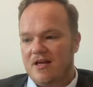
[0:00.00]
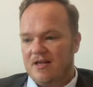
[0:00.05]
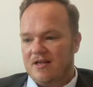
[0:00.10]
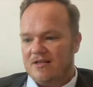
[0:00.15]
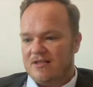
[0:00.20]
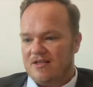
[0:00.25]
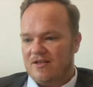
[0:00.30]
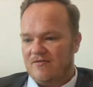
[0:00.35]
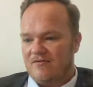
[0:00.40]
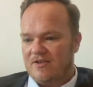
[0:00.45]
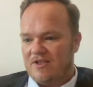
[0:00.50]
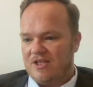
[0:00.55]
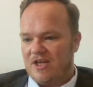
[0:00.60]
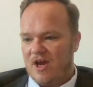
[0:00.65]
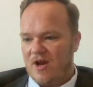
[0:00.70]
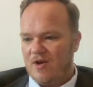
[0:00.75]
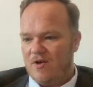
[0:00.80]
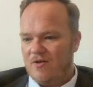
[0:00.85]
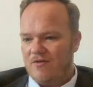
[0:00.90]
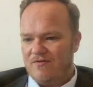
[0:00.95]
So the
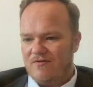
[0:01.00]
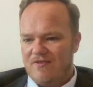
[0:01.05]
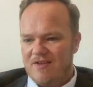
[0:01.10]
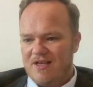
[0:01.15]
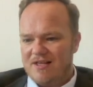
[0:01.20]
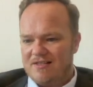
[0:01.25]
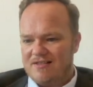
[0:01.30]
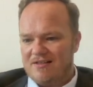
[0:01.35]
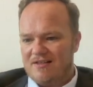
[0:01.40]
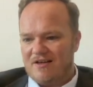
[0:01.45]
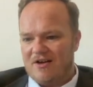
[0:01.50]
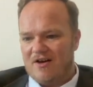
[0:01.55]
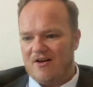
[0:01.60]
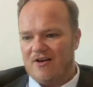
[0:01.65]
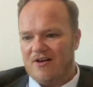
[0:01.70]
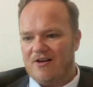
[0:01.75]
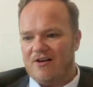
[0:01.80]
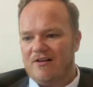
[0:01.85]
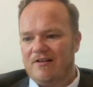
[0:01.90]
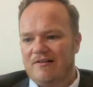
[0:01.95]
vitola of this
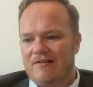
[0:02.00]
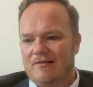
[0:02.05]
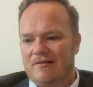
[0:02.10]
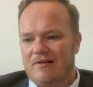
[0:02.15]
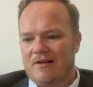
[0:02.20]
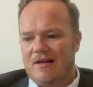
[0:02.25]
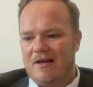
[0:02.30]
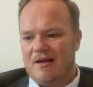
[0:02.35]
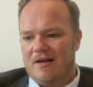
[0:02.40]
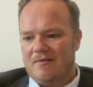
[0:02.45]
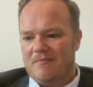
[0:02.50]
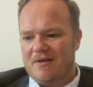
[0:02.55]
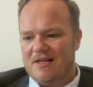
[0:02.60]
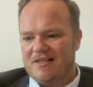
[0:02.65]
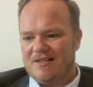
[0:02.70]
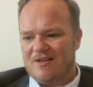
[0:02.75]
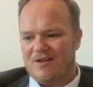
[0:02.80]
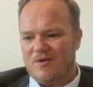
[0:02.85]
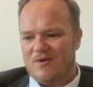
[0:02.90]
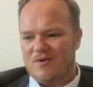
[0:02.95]
cigar
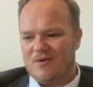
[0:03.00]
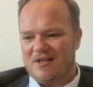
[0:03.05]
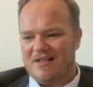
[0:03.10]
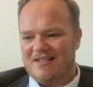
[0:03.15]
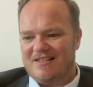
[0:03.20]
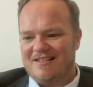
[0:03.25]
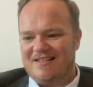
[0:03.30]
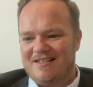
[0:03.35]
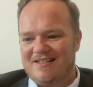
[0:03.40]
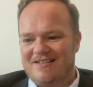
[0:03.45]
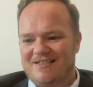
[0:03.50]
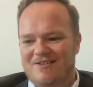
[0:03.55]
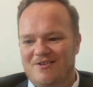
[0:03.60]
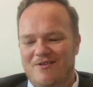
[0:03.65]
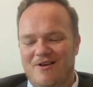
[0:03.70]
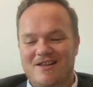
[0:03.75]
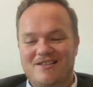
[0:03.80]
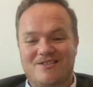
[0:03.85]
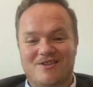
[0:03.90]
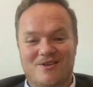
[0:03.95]
is called a
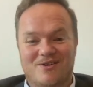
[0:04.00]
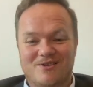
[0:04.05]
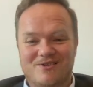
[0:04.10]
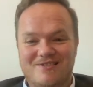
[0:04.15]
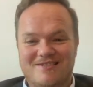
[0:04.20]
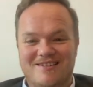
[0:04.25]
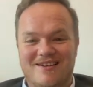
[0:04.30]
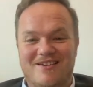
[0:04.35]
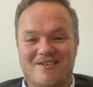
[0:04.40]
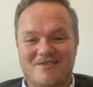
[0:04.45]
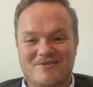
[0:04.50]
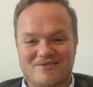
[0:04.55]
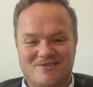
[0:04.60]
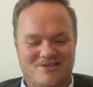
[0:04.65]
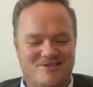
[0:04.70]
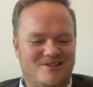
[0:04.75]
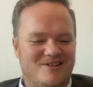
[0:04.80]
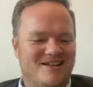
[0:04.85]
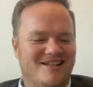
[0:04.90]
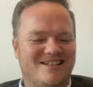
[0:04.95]
Discretos. Oh
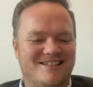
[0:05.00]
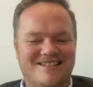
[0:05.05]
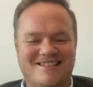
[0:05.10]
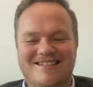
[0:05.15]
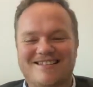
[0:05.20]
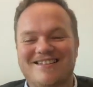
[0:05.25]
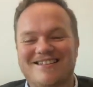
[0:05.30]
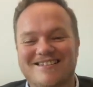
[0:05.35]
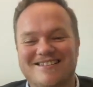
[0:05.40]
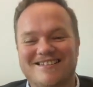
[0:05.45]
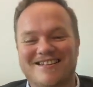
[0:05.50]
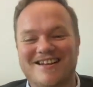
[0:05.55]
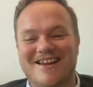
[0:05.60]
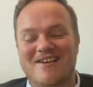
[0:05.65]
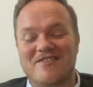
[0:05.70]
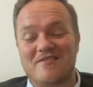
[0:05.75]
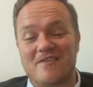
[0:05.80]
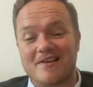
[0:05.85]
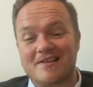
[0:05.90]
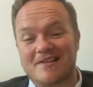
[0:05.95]
shit, I don't know
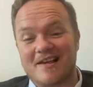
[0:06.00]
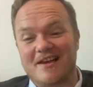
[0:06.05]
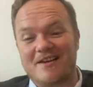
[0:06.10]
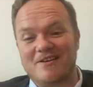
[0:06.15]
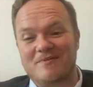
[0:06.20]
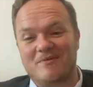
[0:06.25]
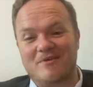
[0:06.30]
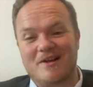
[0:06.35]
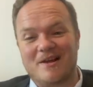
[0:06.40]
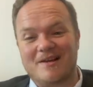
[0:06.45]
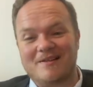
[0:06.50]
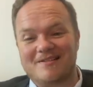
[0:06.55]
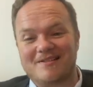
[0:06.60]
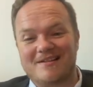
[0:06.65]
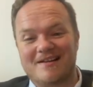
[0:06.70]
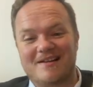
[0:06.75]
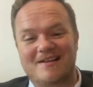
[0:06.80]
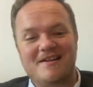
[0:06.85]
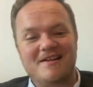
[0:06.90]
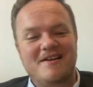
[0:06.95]
if that's how you pronounce
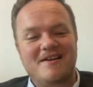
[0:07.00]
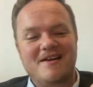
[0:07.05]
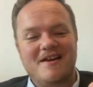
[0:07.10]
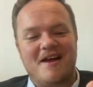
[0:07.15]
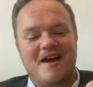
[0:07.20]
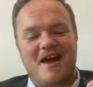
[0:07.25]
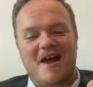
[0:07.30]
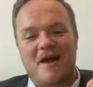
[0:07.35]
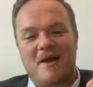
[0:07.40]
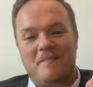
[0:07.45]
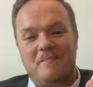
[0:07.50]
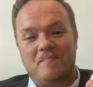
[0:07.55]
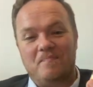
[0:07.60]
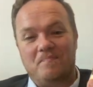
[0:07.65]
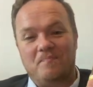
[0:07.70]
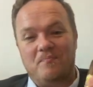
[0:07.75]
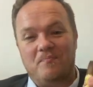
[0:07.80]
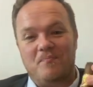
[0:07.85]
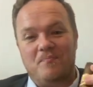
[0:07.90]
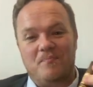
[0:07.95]
it.
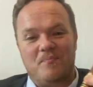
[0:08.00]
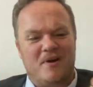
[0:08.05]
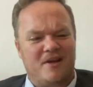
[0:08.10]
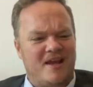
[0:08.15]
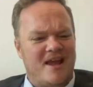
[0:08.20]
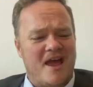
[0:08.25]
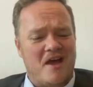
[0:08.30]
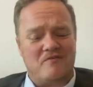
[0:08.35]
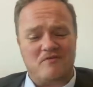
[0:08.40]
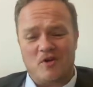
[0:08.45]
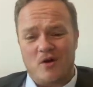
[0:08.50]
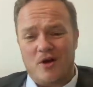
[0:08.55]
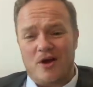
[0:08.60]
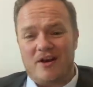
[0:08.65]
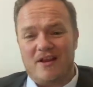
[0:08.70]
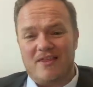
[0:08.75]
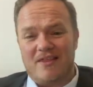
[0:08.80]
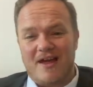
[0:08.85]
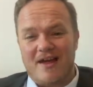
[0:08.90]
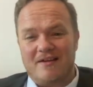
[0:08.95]
But yeah, I've not heard
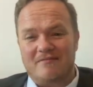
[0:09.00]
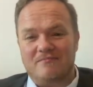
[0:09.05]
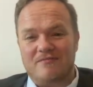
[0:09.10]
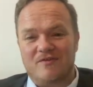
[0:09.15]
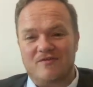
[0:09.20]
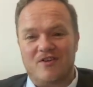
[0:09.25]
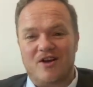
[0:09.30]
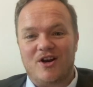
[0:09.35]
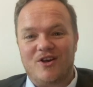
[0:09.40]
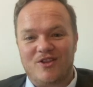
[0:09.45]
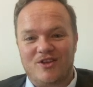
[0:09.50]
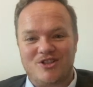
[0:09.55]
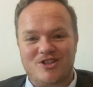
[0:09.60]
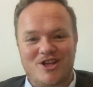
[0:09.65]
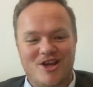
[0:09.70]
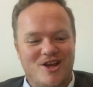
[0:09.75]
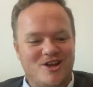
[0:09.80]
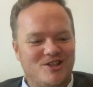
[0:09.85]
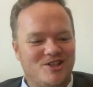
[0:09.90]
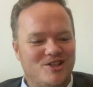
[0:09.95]
of that. I've heard of the
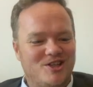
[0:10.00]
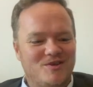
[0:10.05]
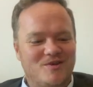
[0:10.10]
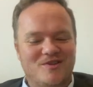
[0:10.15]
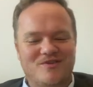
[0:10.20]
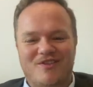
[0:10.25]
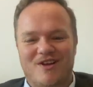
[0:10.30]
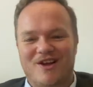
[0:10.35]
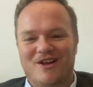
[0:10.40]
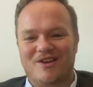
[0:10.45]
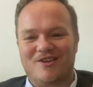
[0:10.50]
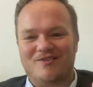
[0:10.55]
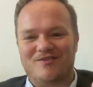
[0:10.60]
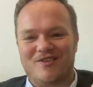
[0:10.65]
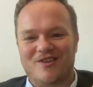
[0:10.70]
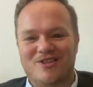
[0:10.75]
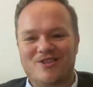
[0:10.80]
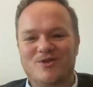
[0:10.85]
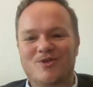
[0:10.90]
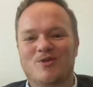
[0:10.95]
Churchill, I've heard of
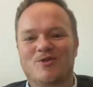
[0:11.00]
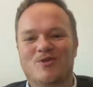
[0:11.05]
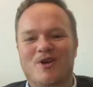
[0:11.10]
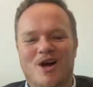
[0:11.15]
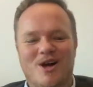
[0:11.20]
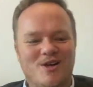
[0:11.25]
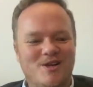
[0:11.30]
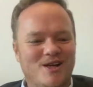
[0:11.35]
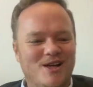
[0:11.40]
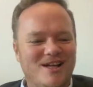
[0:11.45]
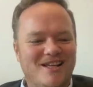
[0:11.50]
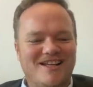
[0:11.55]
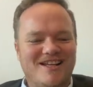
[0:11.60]
a Toro,